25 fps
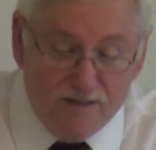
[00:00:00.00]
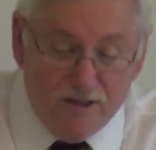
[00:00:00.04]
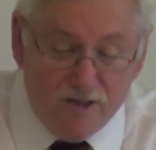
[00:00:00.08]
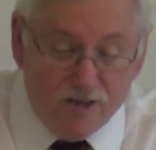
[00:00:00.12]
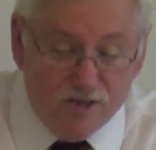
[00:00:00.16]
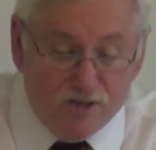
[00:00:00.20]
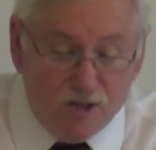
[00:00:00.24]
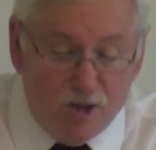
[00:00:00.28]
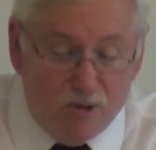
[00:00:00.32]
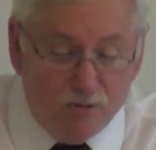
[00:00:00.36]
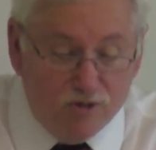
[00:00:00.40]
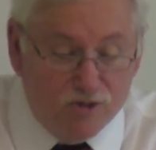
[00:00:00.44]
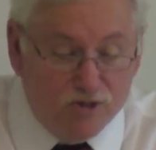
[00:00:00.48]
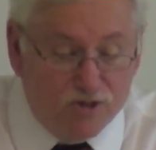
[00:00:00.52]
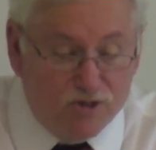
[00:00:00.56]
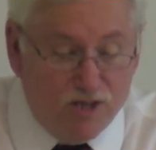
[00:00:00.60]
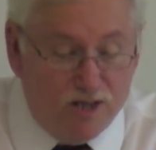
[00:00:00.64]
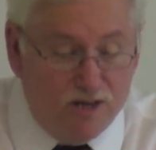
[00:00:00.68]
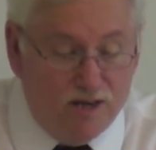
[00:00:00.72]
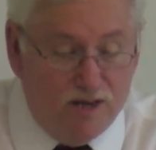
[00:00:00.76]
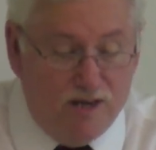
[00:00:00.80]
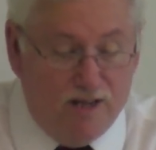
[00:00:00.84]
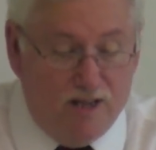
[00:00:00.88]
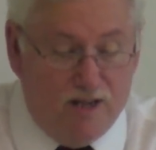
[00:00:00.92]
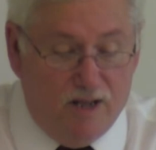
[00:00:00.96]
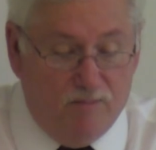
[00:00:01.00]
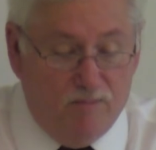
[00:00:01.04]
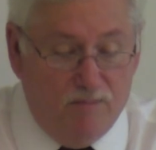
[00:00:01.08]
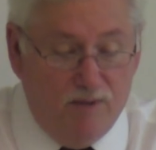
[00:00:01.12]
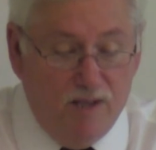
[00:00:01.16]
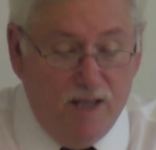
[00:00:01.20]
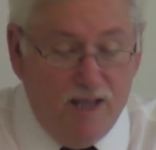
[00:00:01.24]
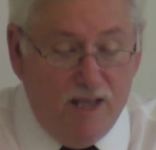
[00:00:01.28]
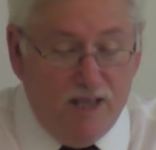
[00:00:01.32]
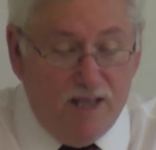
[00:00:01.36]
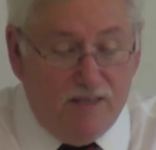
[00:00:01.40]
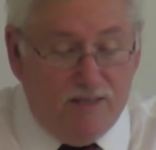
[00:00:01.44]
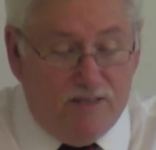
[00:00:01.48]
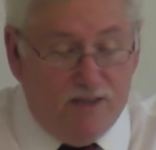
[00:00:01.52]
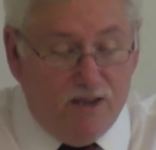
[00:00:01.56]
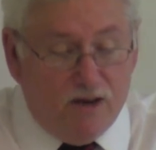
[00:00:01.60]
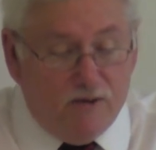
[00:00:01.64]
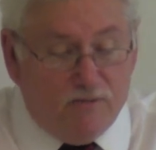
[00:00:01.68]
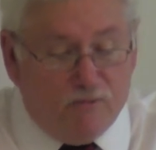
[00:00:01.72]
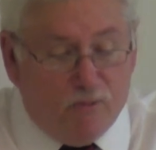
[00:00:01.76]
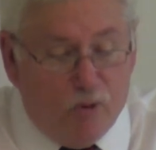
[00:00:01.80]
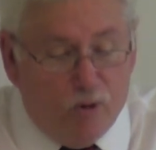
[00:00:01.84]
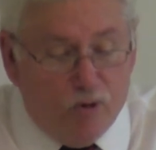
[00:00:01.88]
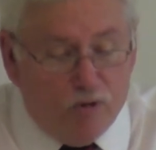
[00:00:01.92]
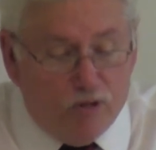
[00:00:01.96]
There's no sin in him.
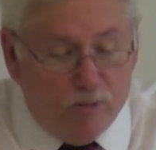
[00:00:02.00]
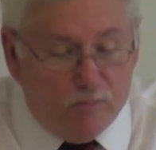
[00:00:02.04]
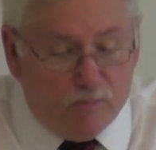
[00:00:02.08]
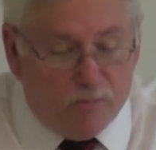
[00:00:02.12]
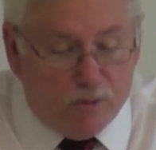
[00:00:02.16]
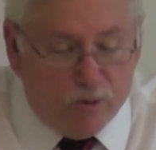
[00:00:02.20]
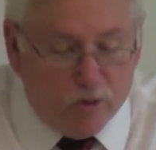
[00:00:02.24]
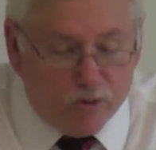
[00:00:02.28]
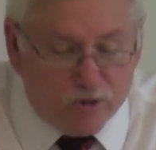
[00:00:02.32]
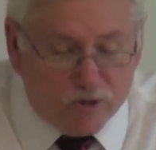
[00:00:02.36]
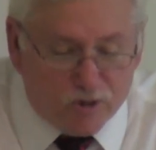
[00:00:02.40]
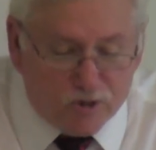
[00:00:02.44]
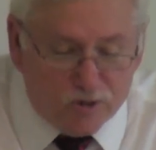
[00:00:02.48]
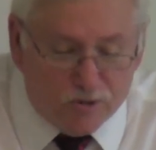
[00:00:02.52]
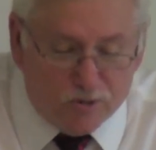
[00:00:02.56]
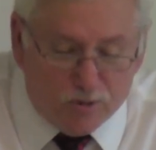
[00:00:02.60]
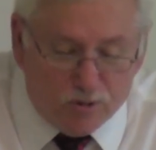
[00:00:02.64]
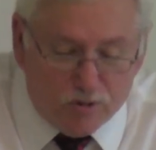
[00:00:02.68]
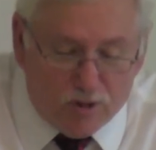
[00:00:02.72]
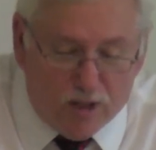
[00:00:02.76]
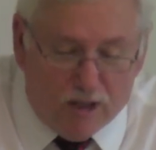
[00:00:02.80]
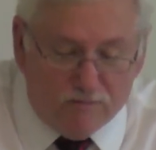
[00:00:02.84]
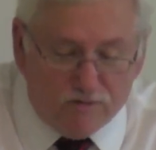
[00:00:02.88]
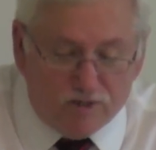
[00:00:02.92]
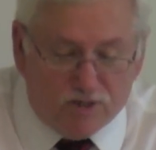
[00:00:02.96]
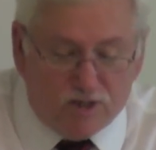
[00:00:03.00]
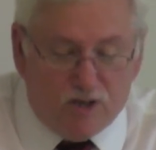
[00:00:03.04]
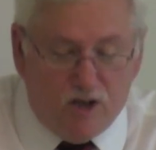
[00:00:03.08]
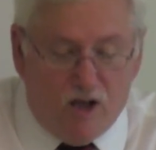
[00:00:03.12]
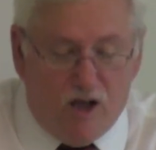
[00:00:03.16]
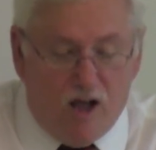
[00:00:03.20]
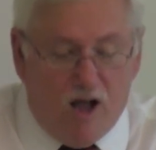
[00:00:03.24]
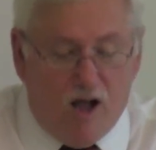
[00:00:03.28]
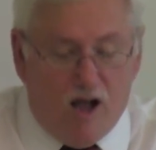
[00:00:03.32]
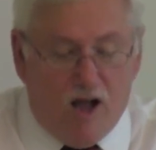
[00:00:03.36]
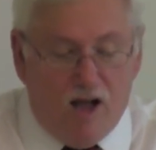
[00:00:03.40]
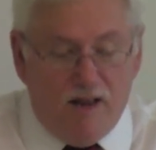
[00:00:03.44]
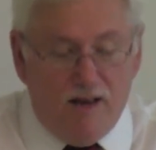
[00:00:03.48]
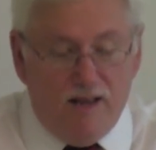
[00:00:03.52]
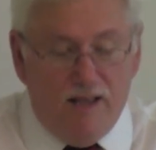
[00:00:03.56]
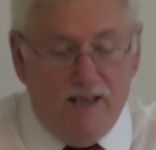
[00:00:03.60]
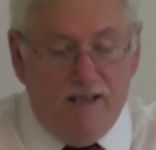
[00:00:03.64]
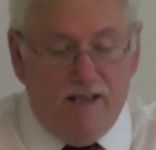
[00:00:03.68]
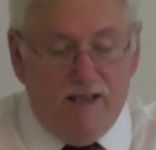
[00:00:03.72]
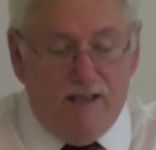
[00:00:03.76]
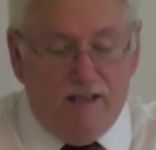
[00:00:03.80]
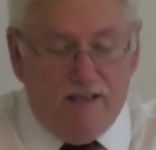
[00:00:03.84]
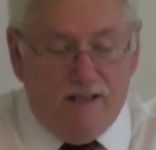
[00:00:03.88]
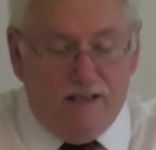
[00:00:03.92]
Therefore, the person who loves God